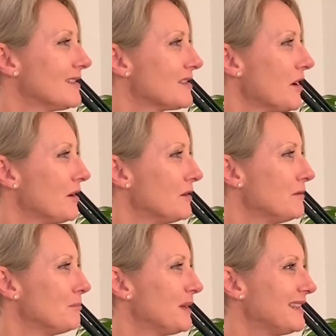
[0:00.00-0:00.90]

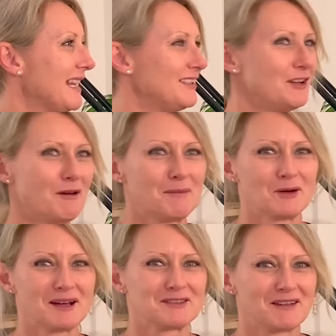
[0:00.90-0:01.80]
So, but then, I'm
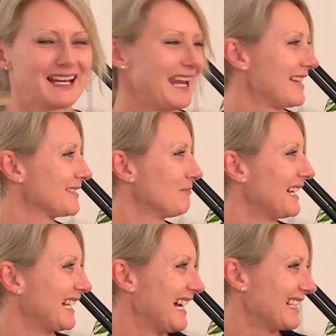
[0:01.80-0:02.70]
always running out to my
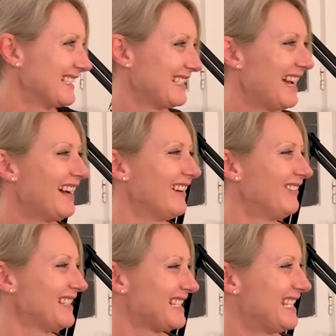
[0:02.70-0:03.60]
garden to
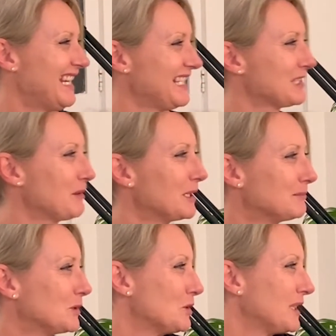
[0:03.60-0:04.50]
harvest things while
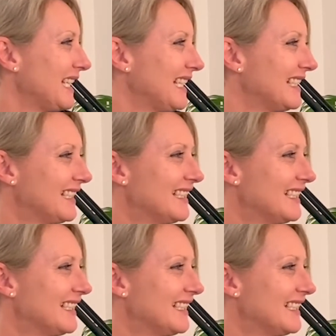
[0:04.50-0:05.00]
I'm cooking.